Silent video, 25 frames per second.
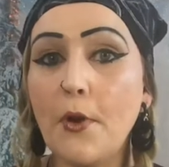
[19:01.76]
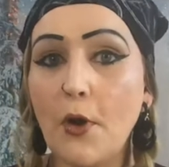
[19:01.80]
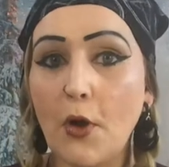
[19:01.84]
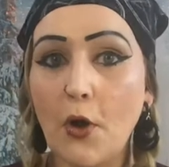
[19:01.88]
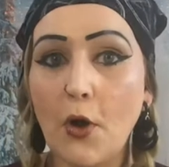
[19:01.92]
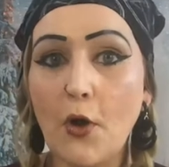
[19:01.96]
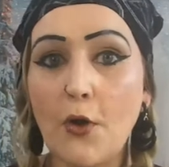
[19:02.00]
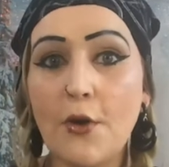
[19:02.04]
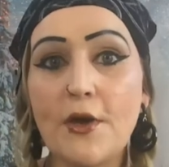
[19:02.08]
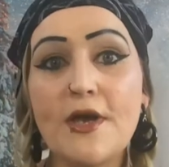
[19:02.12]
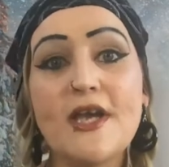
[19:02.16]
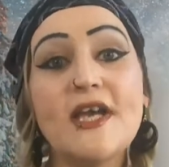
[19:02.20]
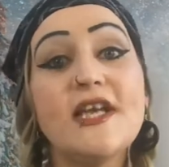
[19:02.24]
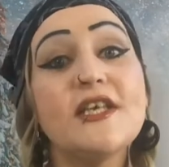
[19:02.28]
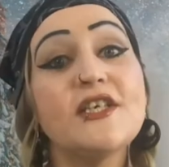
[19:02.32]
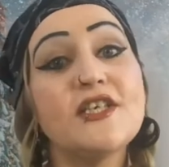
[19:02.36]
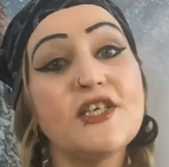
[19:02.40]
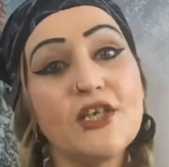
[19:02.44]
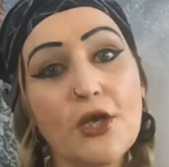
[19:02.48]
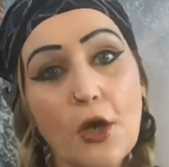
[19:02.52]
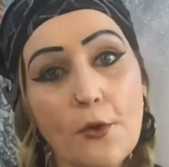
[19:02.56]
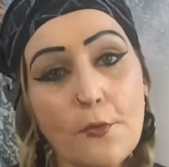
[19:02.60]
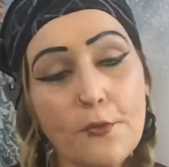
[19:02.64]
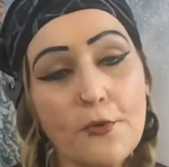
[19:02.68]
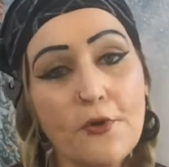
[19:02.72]
But
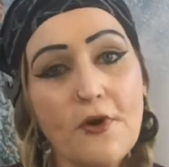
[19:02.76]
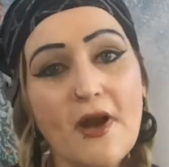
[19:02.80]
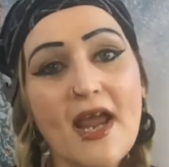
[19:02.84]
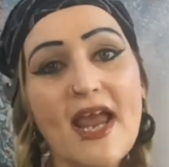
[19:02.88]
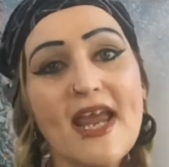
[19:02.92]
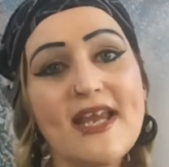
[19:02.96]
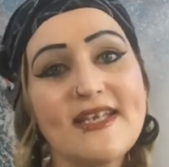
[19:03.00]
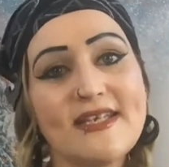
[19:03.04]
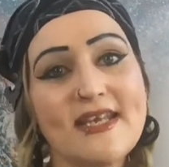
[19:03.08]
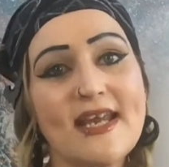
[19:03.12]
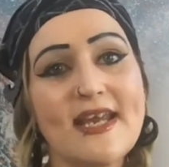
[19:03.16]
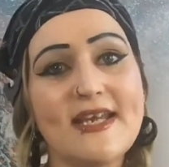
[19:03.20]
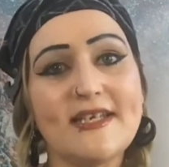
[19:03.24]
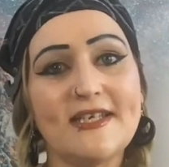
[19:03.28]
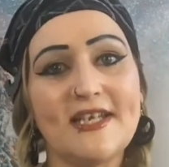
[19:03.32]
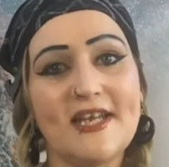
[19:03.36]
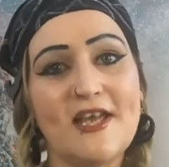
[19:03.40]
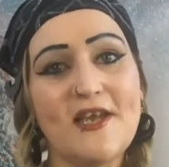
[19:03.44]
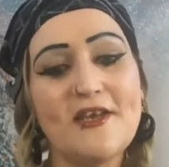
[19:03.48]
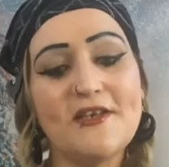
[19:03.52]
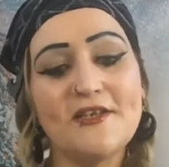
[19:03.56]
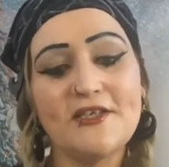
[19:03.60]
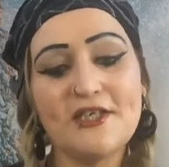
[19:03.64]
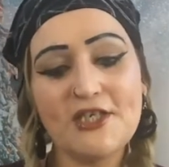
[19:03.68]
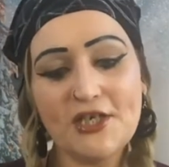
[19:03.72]
she upgraded.
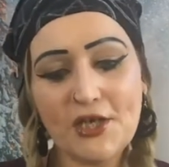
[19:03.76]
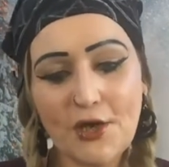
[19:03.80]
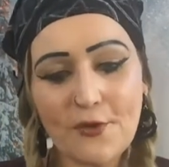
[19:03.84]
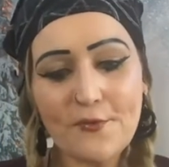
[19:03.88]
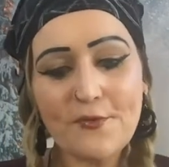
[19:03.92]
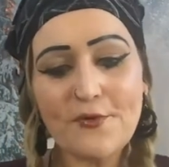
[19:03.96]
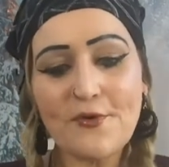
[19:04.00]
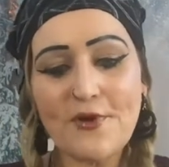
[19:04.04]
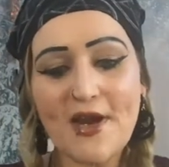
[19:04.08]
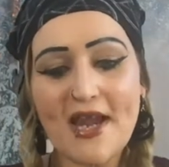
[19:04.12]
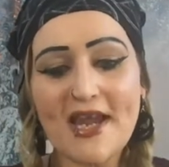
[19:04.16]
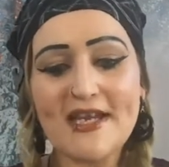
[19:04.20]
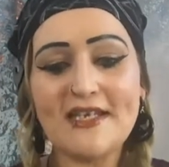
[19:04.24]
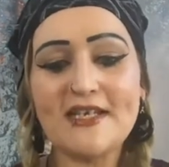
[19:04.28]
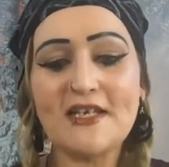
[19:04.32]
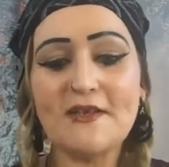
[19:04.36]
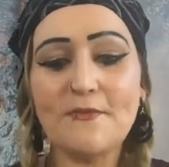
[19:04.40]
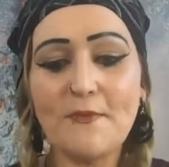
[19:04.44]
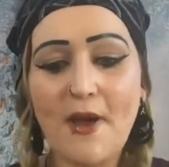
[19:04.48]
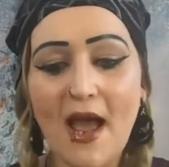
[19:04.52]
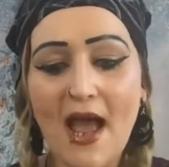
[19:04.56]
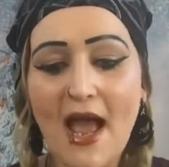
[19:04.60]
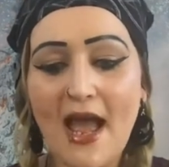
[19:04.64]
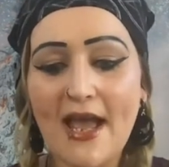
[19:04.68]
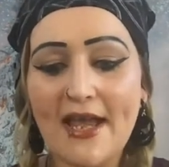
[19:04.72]
She upgraded
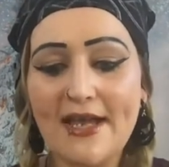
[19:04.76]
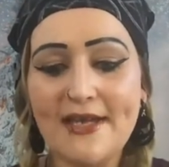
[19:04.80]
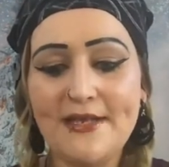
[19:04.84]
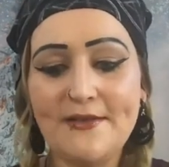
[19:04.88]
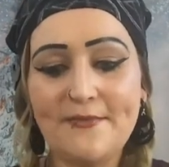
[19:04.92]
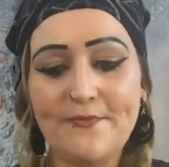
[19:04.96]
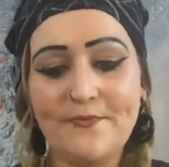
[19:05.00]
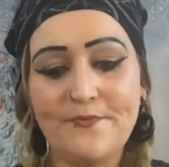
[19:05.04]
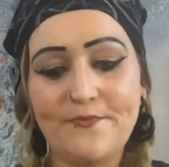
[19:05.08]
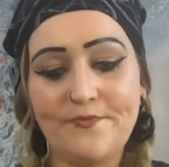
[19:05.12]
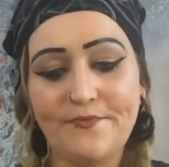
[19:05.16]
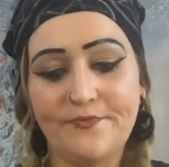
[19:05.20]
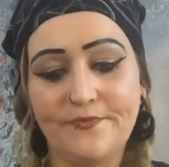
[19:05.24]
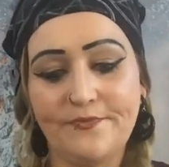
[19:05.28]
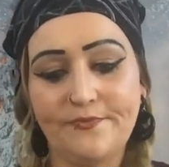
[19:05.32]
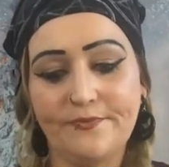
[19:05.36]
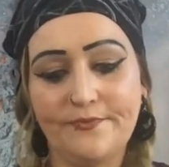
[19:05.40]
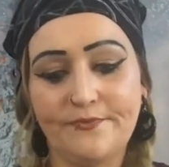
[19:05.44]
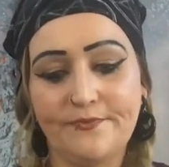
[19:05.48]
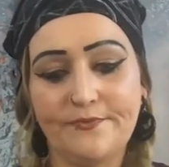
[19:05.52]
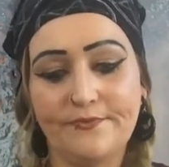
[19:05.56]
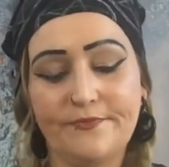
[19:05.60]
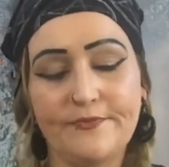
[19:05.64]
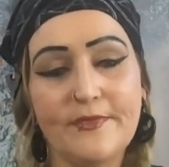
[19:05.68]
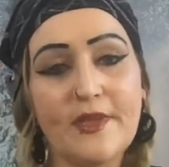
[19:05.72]
mine
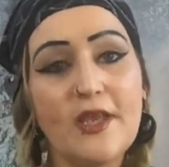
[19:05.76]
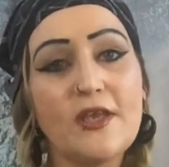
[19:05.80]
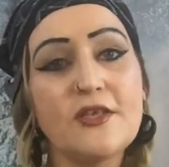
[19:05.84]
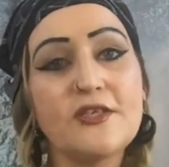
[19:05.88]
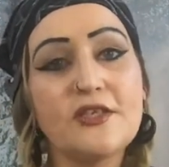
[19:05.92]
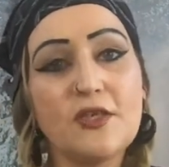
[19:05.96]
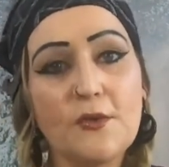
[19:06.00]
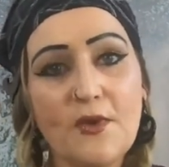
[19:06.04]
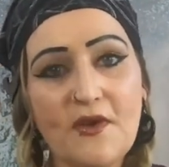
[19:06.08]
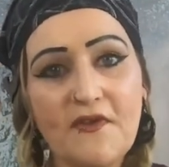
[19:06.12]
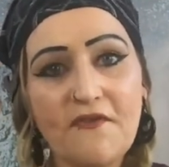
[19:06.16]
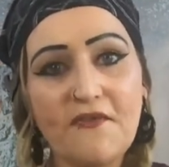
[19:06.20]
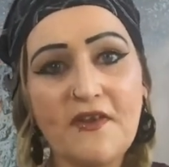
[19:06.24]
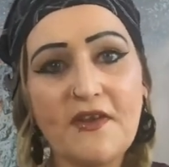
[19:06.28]
to a